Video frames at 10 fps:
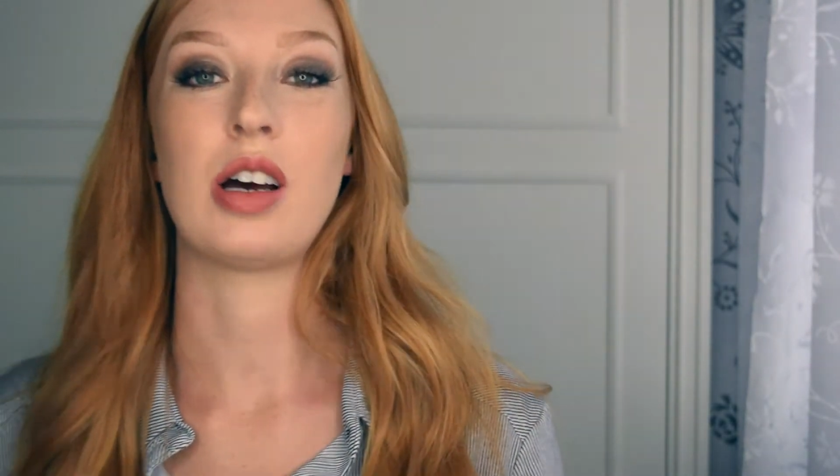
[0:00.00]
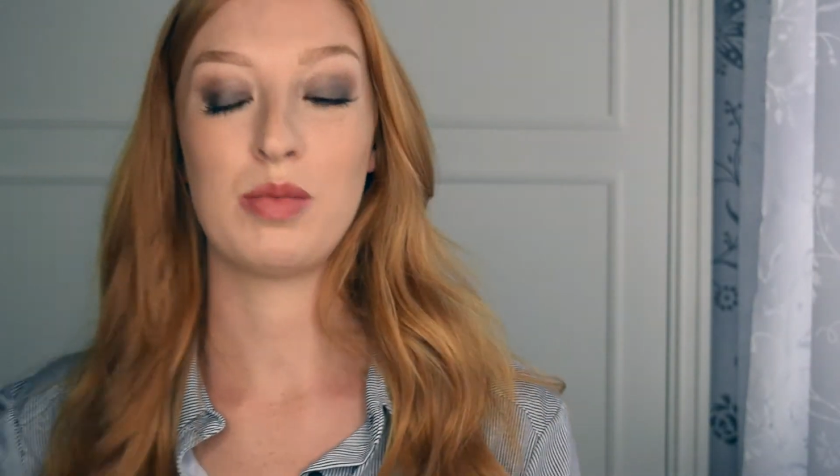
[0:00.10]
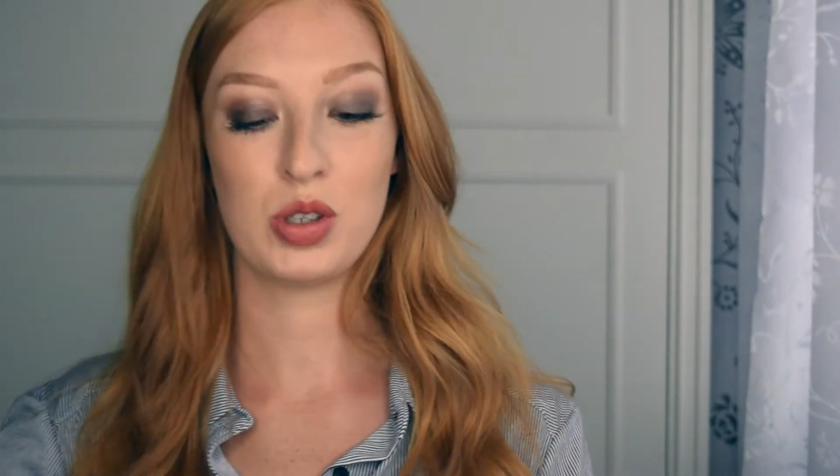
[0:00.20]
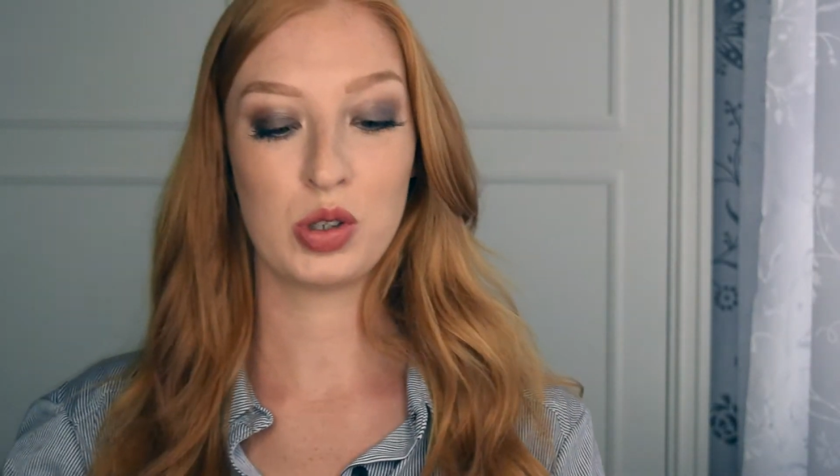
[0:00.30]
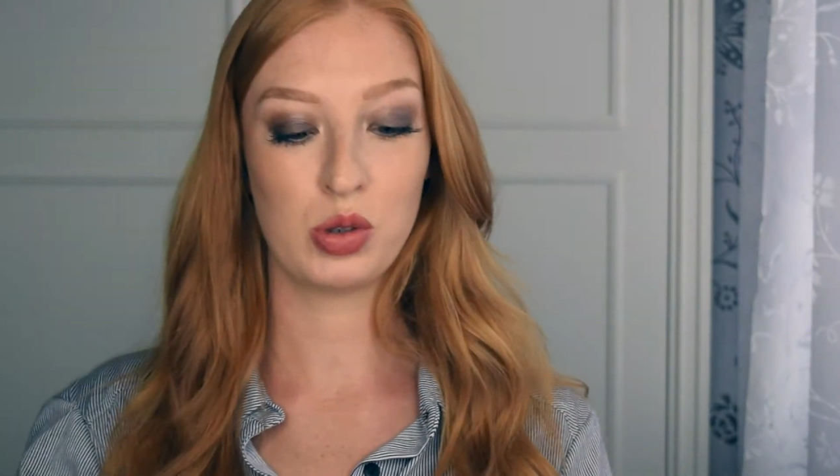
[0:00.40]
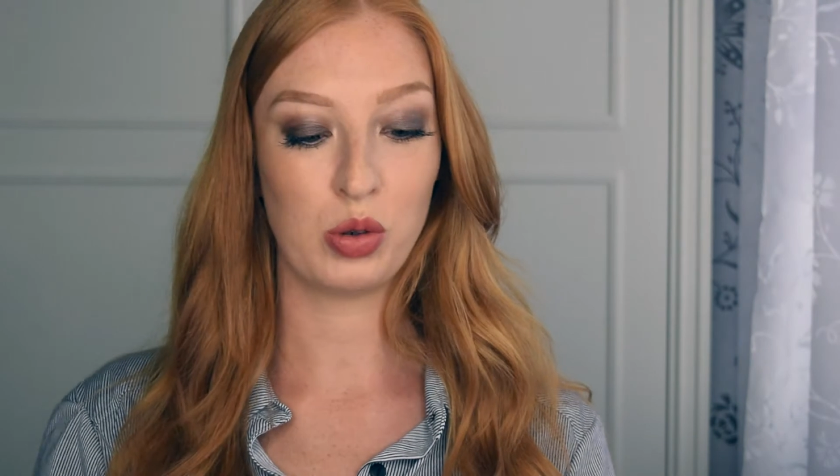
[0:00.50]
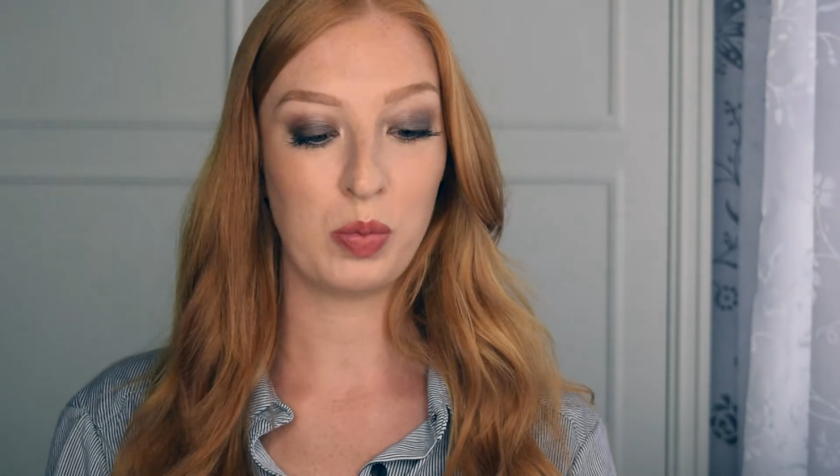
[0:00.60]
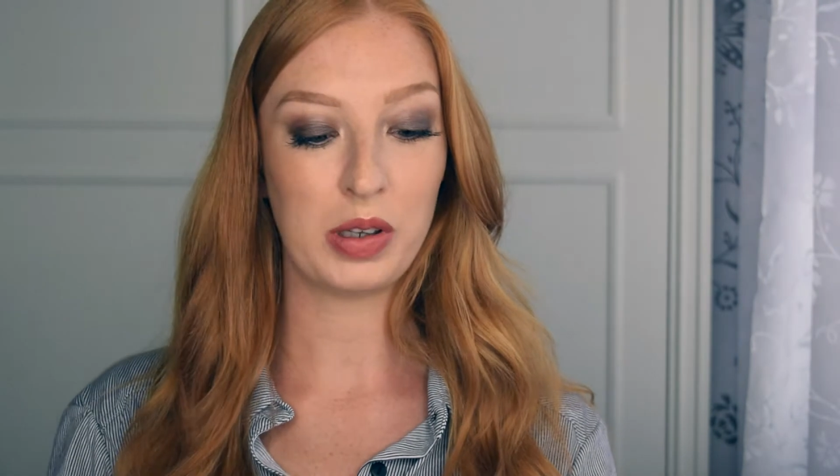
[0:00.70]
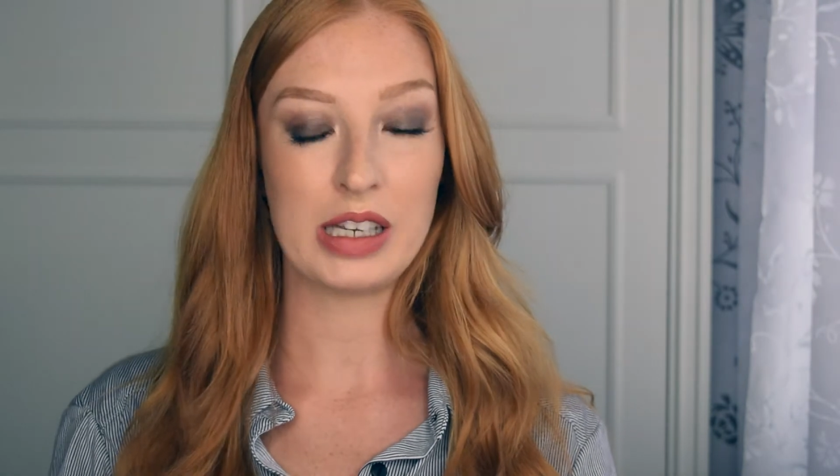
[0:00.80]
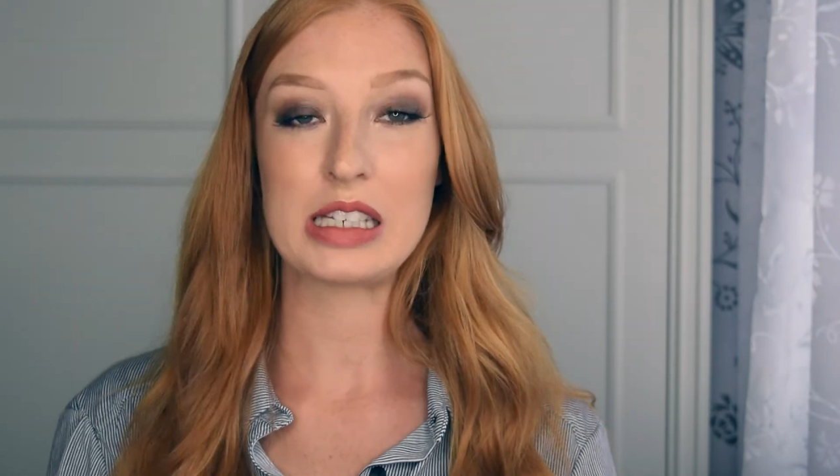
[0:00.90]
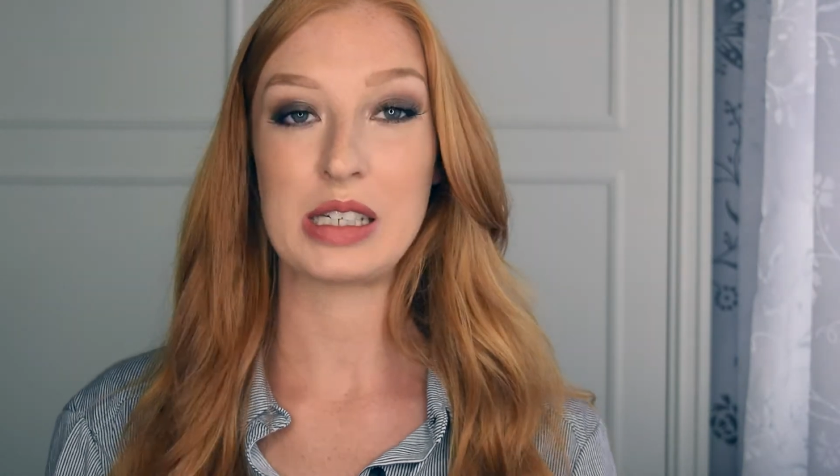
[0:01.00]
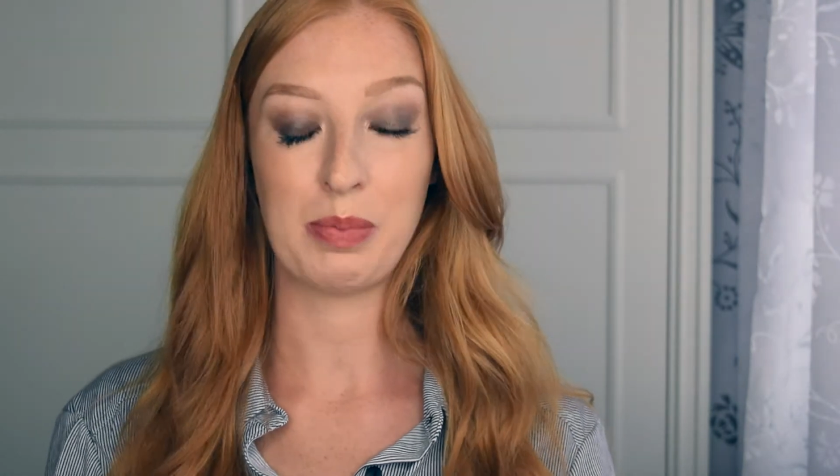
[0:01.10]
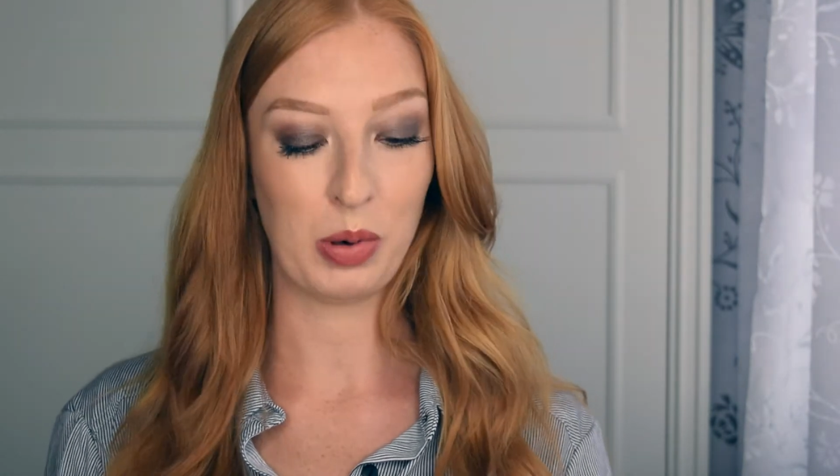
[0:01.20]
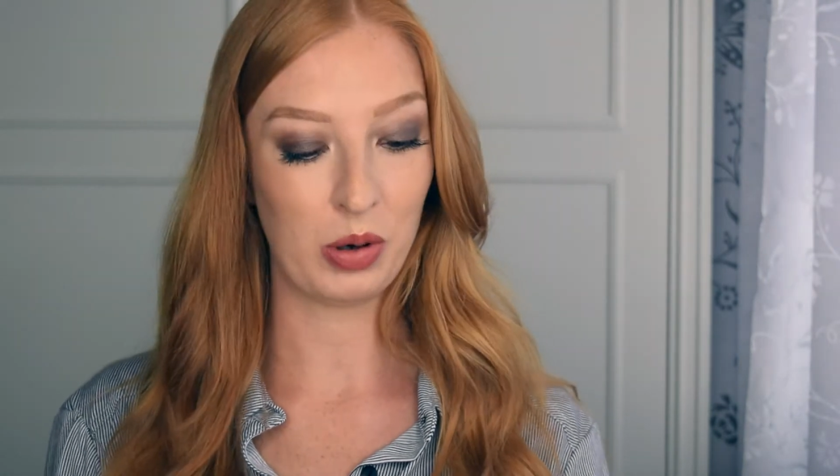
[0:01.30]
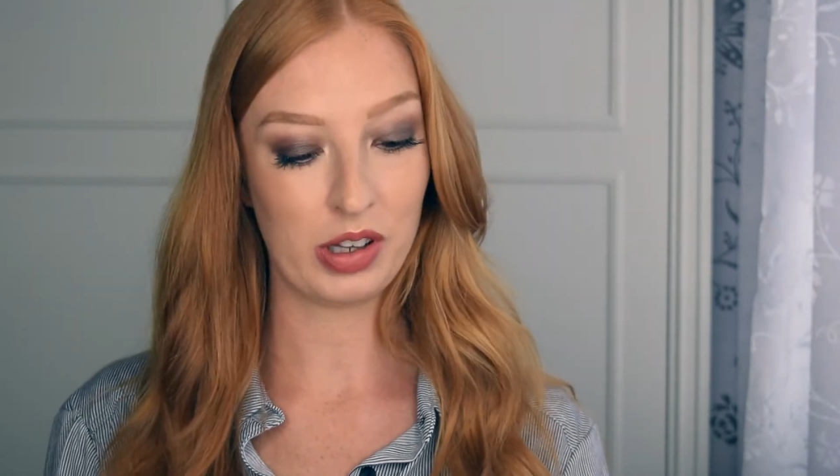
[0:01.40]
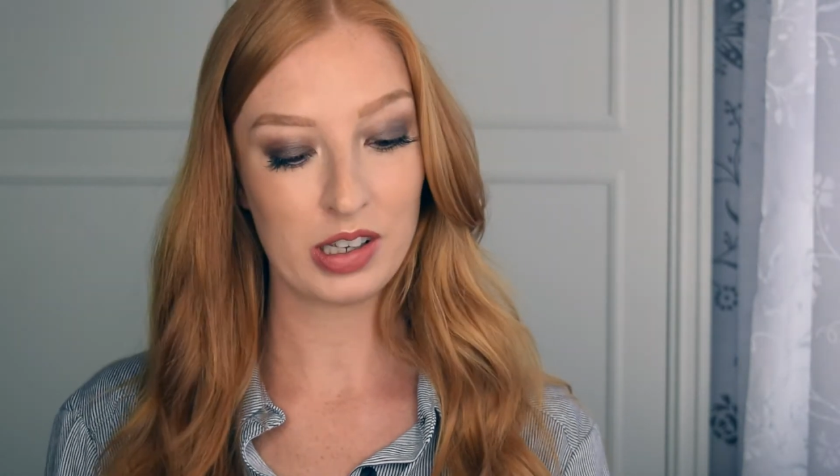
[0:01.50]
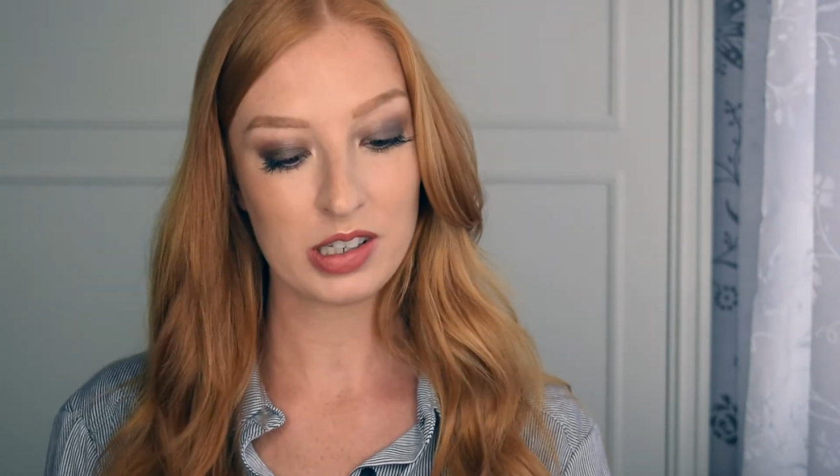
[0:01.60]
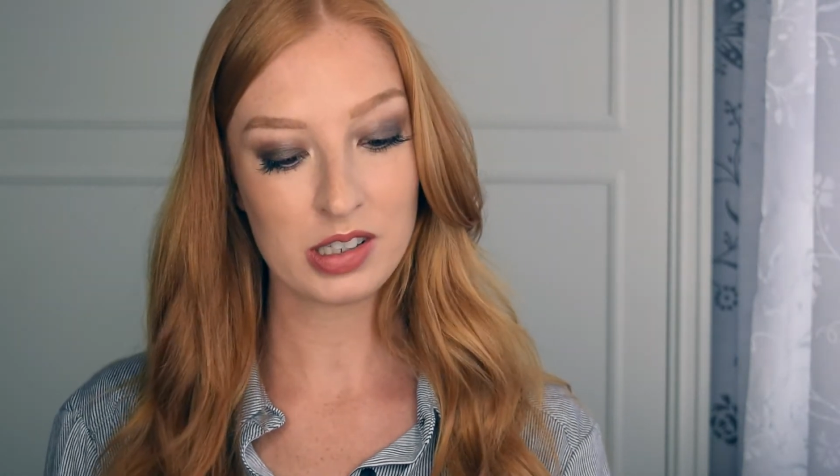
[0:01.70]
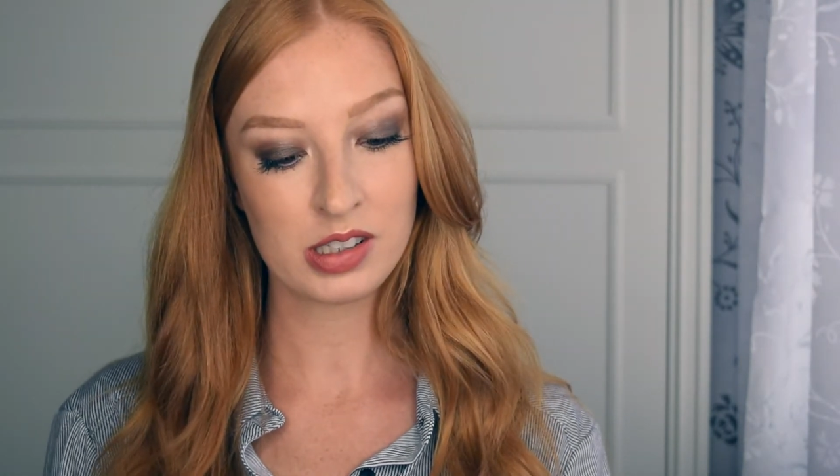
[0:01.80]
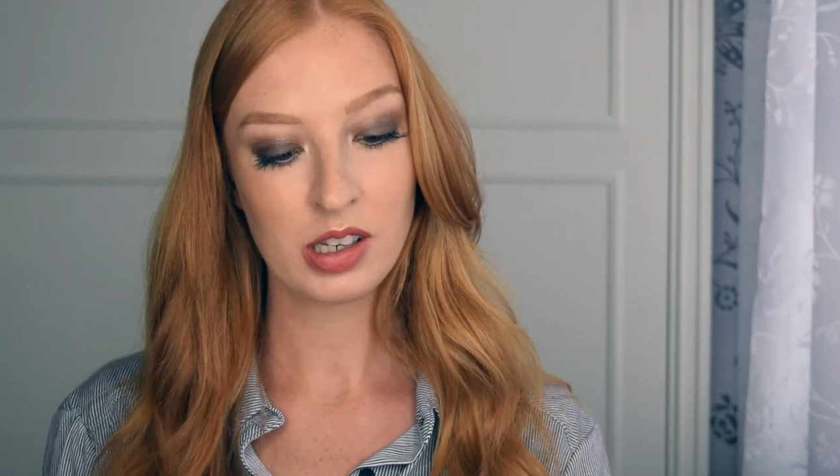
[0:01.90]
I'm so pleased I bought
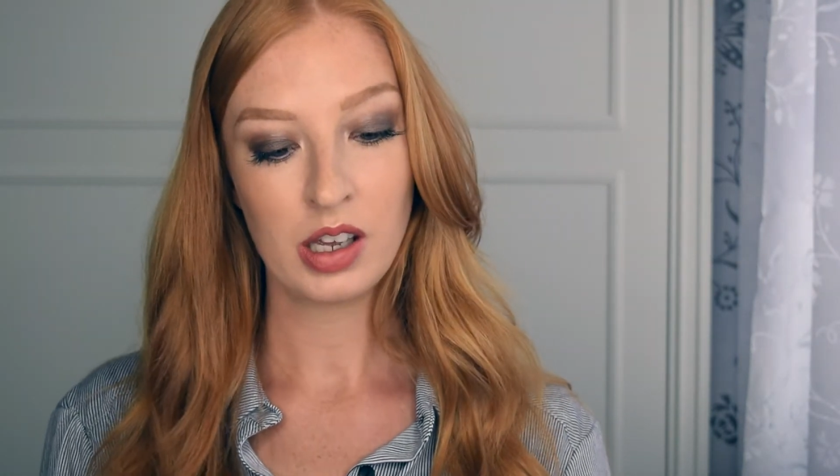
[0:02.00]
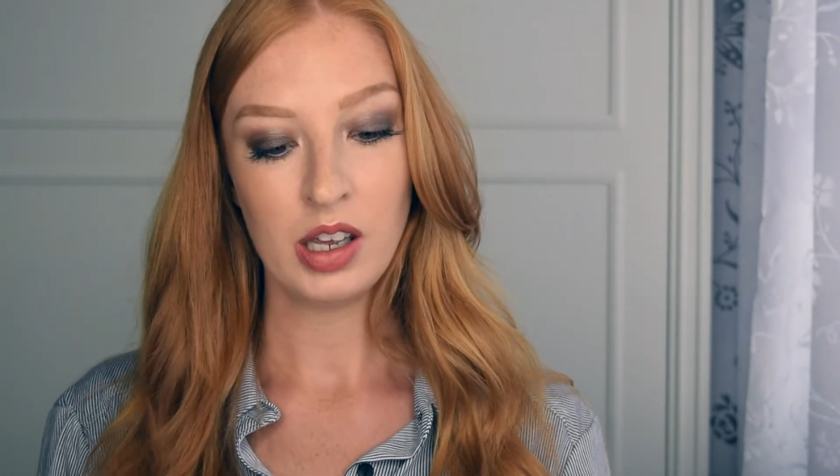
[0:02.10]
this.